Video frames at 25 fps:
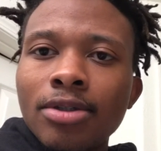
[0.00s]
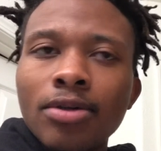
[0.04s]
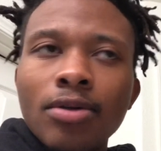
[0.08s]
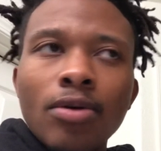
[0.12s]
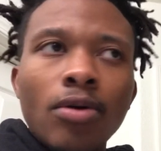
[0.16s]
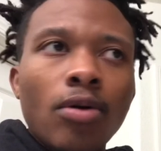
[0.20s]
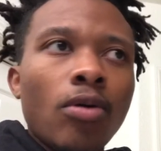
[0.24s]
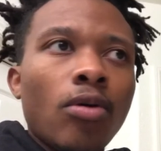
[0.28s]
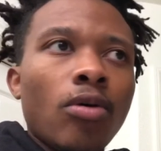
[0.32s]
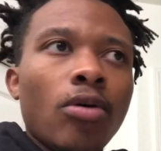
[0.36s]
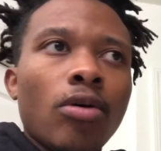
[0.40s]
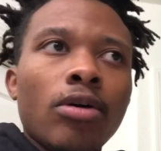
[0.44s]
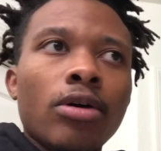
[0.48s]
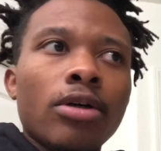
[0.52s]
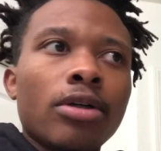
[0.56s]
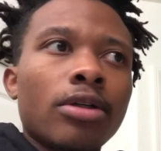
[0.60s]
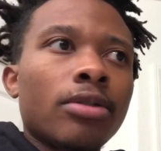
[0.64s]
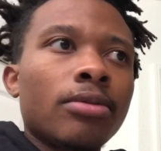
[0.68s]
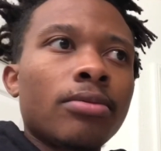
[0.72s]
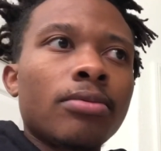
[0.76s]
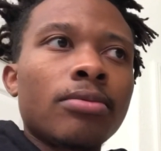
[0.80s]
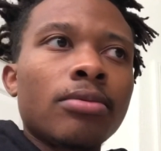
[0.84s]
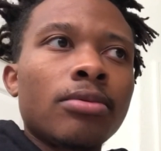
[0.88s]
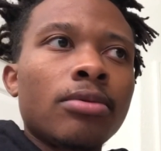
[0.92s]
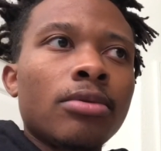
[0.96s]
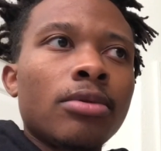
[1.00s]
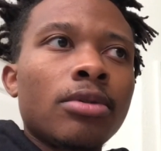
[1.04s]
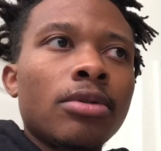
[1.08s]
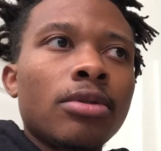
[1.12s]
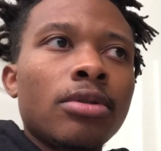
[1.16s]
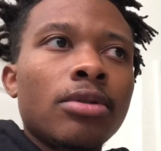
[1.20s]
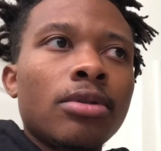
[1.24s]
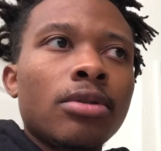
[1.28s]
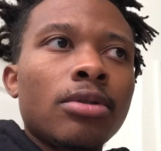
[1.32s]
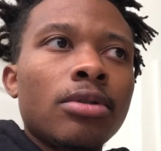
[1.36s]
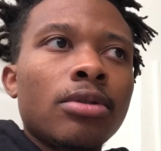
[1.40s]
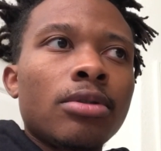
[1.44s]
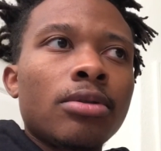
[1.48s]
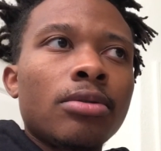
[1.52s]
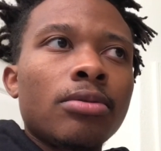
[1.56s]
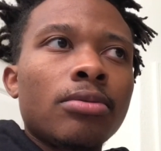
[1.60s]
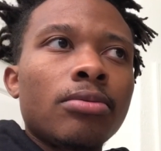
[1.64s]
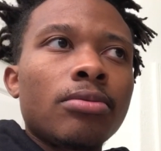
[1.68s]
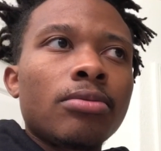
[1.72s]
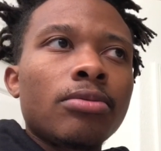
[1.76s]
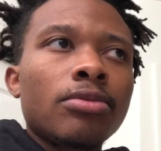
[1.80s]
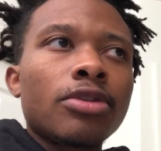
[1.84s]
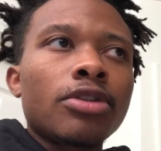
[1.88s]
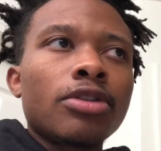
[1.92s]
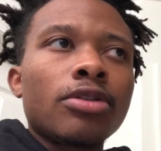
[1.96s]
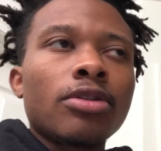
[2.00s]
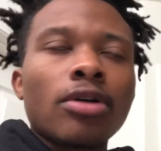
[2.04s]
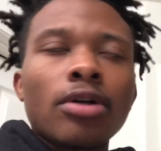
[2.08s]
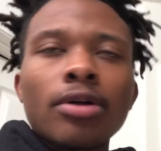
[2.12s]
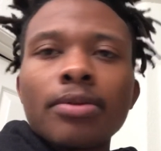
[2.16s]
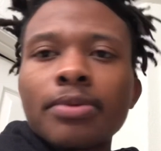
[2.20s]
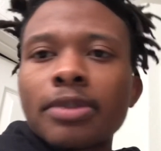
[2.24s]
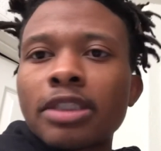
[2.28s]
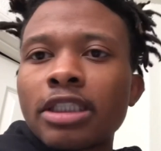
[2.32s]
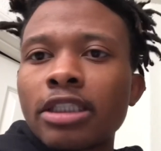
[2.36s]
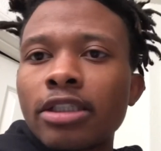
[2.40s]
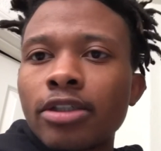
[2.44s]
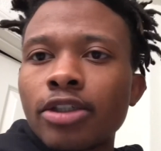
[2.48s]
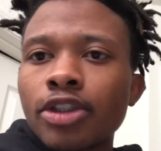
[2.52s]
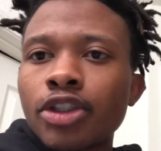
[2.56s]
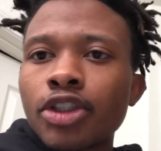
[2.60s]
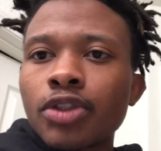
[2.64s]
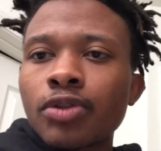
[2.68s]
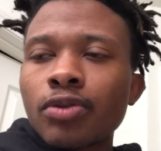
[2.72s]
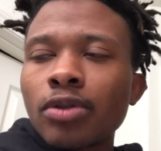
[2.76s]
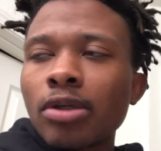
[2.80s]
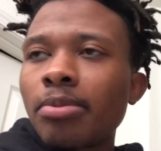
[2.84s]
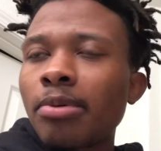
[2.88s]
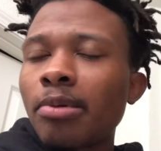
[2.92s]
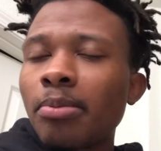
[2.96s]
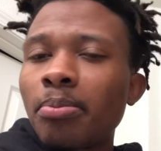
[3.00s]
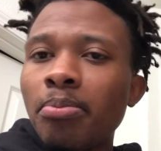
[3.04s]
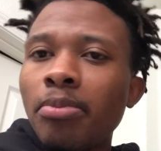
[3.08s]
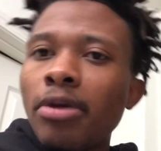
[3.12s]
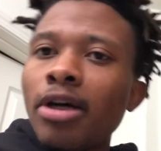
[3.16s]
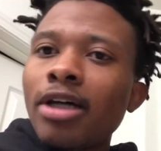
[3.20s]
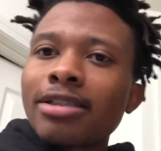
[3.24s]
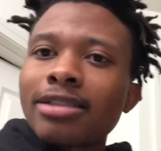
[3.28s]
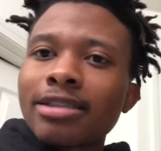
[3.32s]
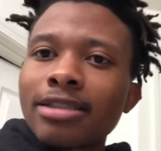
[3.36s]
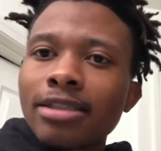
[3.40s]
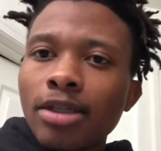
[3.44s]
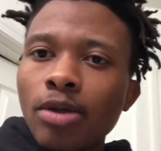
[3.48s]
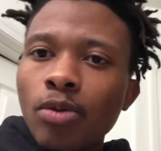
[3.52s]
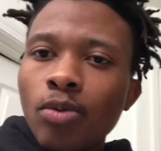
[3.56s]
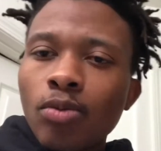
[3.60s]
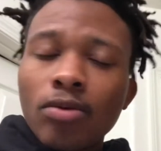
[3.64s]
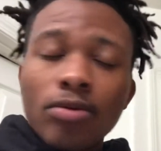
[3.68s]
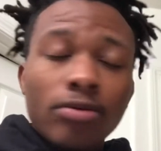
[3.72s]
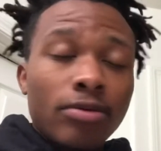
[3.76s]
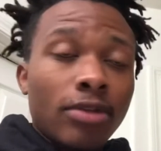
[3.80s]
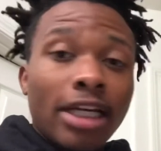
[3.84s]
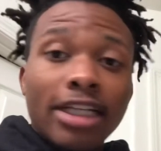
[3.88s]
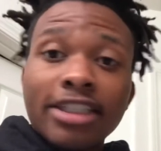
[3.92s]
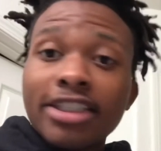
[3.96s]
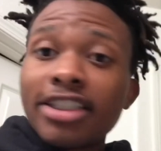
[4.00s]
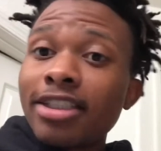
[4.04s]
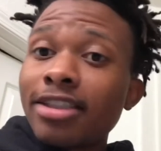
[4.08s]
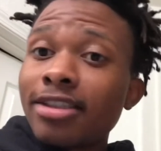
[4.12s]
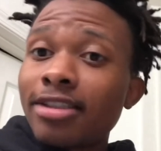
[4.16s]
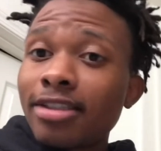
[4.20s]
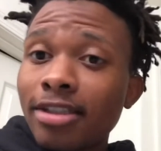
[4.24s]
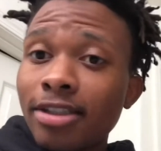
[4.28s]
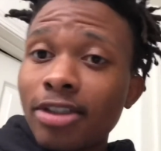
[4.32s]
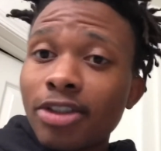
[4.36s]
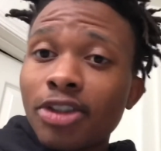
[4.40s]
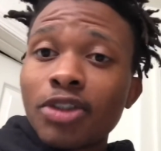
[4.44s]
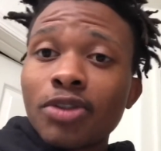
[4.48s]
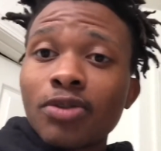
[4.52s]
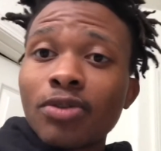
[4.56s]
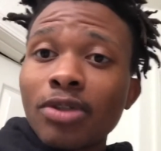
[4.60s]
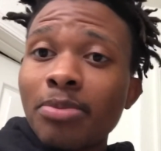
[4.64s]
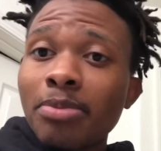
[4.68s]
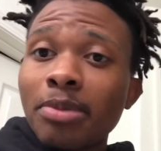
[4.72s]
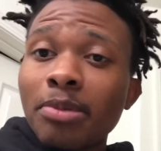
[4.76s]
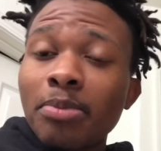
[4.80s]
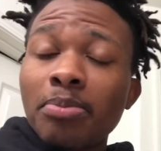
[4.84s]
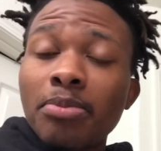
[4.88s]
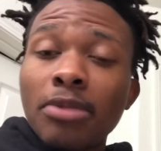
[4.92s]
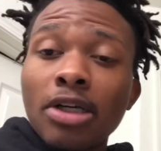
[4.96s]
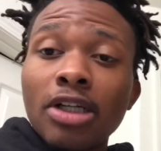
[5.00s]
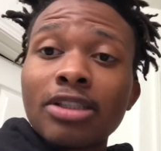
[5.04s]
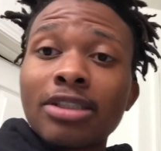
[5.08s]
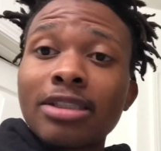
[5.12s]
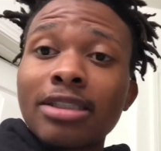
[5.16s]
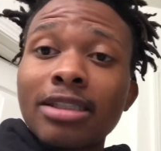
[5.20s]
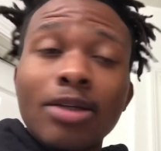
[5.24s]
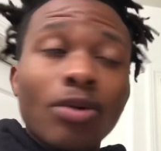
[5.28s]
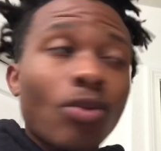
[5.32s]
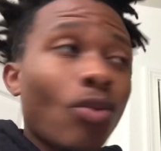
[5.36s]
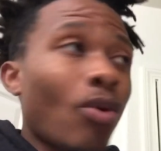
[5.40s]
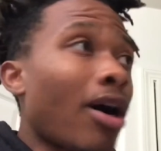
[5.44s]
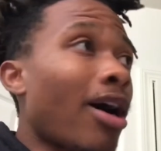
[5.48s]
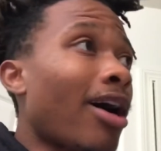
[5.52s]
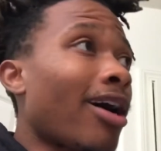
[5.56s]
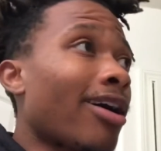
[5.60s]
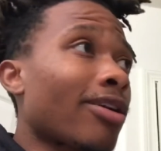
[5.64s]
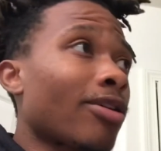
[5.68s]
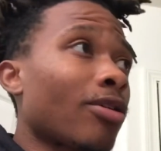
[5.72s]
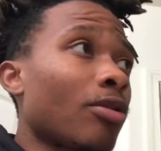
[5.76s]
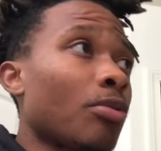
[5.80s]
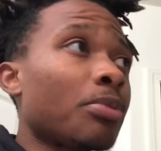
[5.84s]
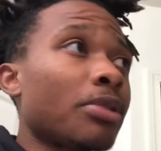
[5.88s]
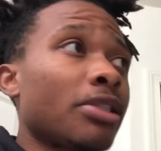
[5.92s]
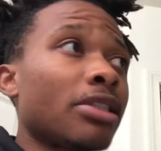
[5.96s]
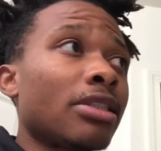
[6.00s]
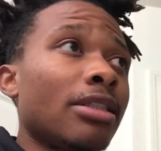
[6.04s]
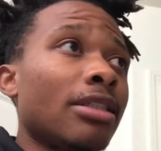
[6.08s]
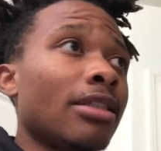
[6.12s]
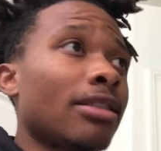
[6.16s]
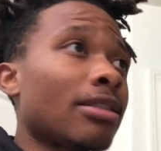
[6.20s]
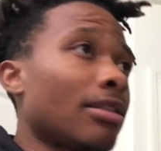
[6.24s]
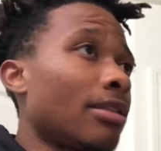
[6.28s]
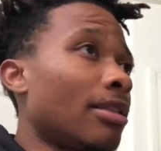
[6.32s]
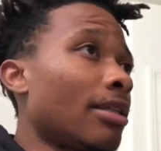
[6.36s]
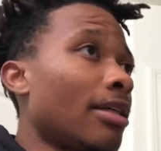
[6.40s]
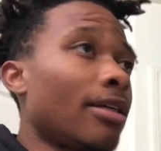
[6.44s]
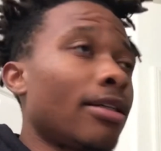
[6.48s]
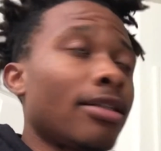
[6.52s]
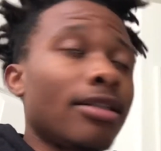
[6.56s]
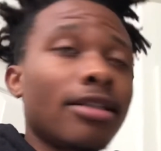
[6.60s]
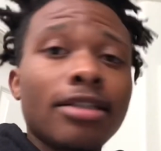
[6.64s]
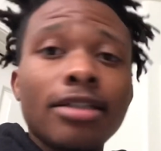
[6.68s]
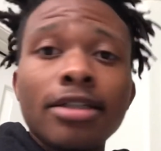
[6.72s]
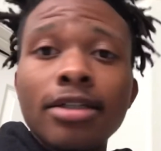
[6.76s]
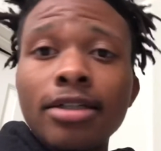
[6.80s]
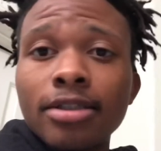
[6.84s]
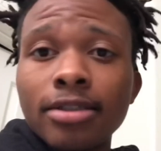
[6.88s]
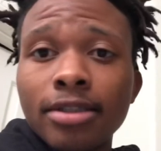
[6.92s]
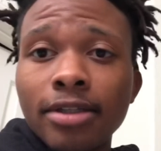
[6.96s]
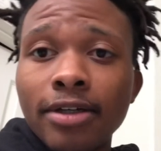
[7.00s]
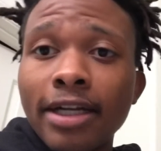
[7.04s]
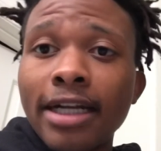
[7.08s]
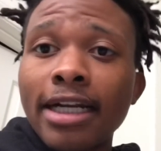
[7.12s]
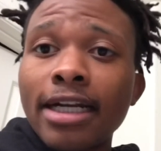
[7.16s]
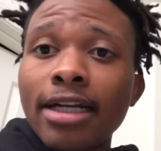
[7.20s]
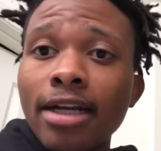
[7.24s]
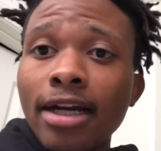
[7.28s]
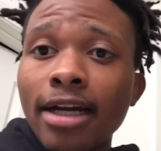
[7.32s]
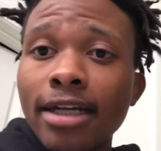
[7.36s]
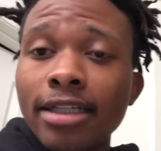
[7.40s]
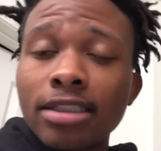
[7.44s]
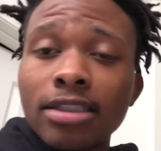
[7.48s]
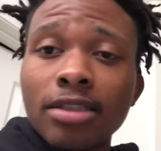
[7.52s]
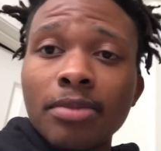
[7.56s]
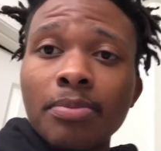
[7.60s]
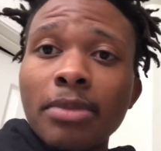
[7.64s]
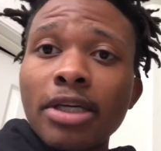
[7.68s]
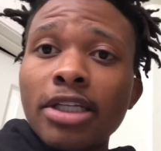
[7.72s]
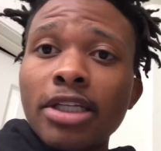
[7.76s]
Or, a stripper busting it, like she said, a stripper busting it wide open, this, that, and the other at night to make the